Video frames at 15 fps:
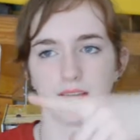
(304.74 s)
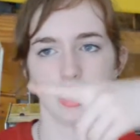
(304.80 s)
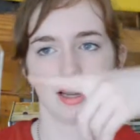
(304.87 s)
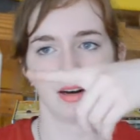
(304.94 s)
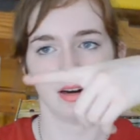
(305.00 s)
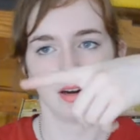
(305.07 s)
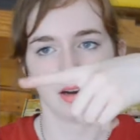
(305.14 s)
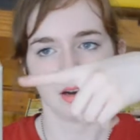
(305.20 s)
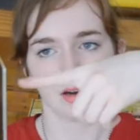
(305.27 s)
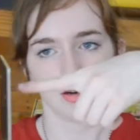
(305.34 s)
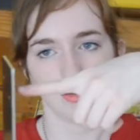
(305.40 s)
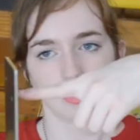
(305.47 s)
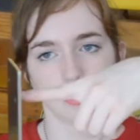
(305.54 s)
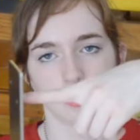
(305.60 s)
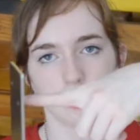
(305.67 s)
that
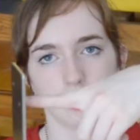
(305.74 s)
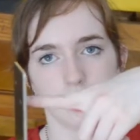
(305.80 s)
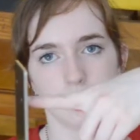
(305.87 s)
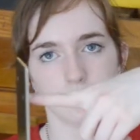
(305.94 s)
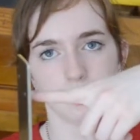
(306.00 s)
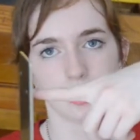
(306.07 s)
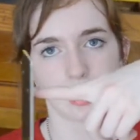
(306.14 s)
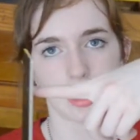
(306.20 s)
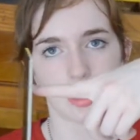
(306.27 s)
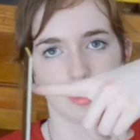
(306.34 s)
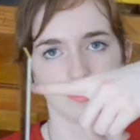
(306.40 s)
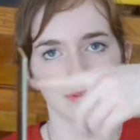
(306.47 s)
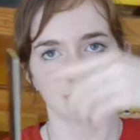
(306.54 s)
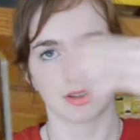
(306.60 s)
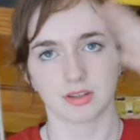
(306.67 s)
really
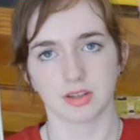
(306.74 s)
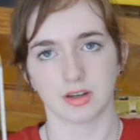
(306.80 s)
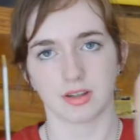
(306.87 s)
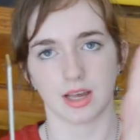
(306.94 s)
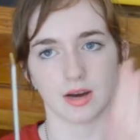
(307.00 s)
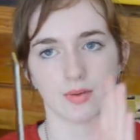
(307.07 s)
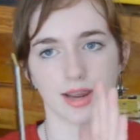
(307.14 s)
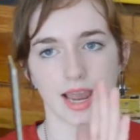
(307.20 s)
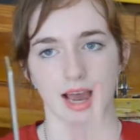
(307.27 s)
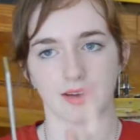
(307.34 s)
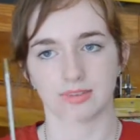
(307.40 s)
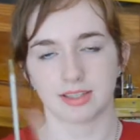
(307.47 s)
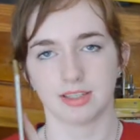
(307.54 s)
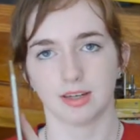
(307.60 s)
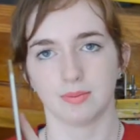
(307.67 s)
helps, so that we
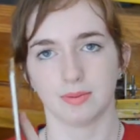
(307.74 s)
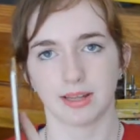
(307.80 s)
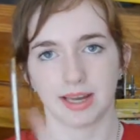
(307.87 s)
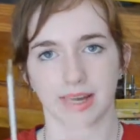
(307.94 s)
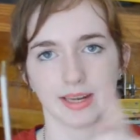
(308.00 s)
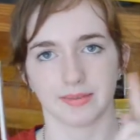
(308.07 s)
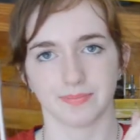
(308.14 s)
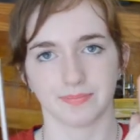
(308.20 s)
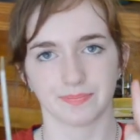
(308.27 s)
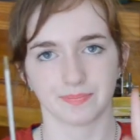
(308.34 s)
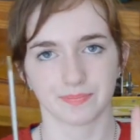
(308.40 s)
have steel plate,